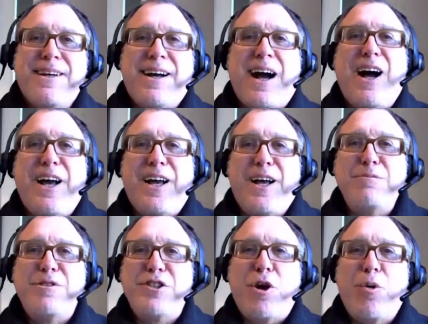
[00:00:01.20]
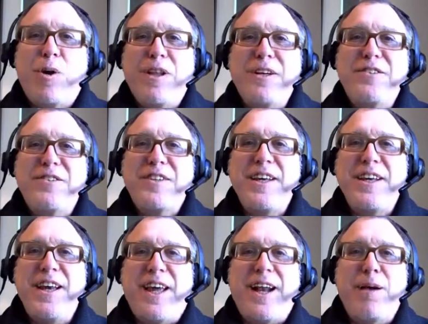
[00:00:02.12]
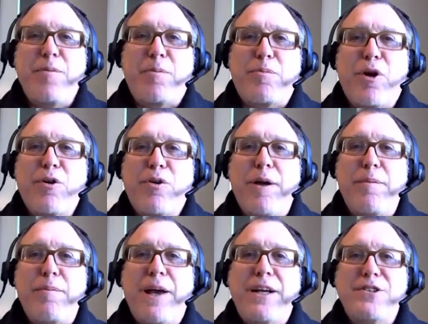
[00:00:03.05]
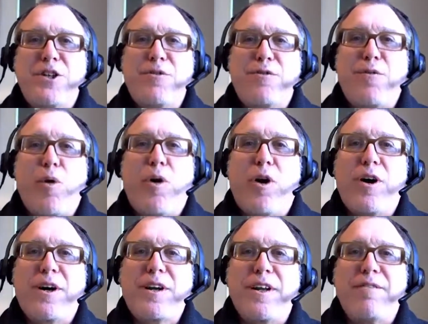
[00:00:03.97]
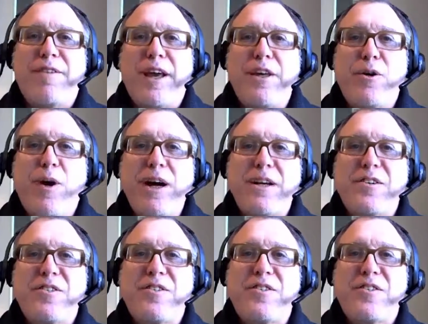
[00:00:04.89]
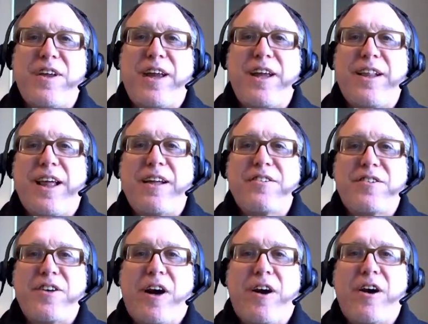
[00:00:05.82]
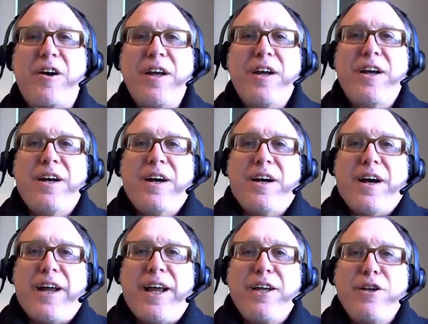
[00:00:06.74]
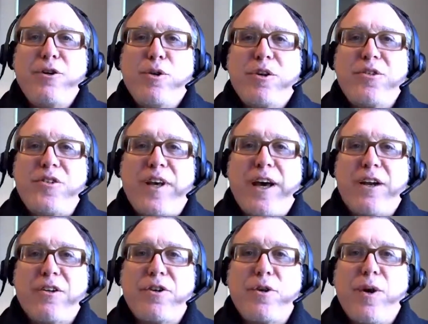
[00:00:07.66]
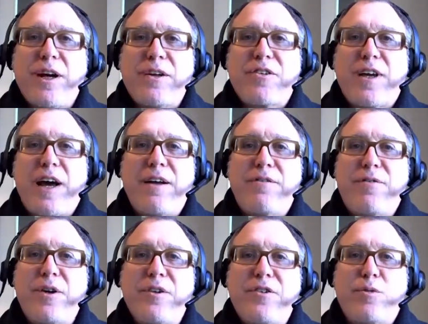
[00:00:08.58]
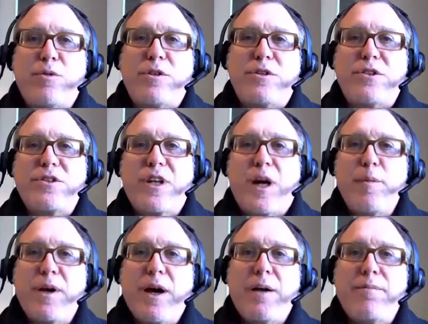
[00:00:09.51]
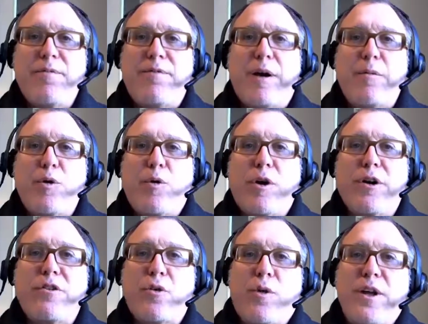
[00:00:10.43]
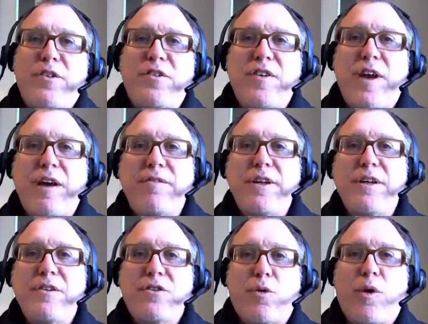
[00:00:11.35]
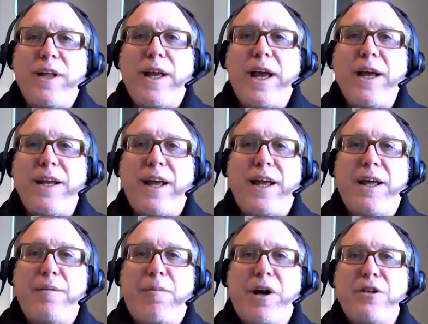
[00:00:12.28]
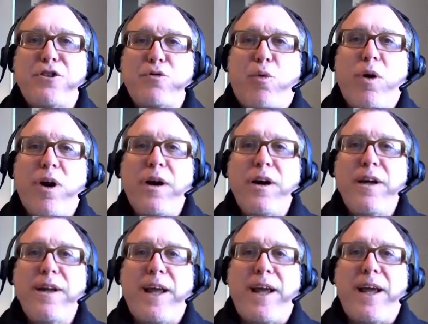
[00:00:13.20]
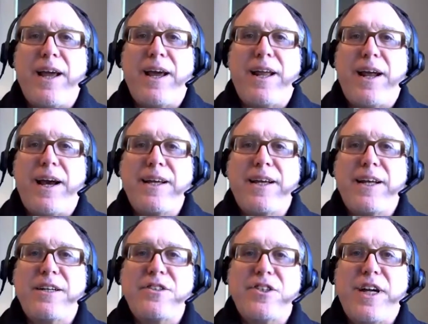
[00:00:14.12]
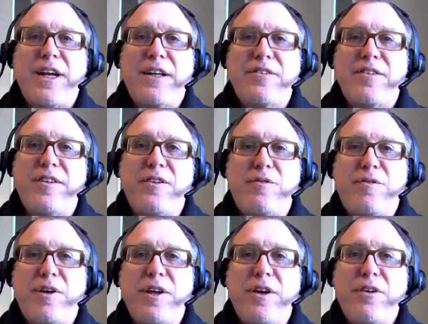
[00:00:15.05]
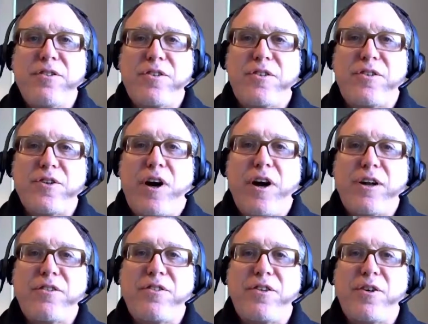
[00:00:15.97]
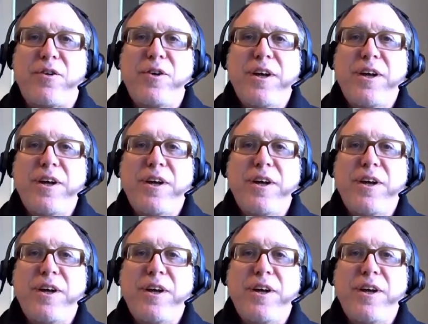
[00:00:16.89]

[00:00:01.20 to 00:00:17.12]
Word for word: Hi, I'm Joe Welinske, and I'm the program manager for Convey UX. That's our annual Seattle UX conference, which is coming up February 27, 28, and March 1. And I get a chance in these videos to talk to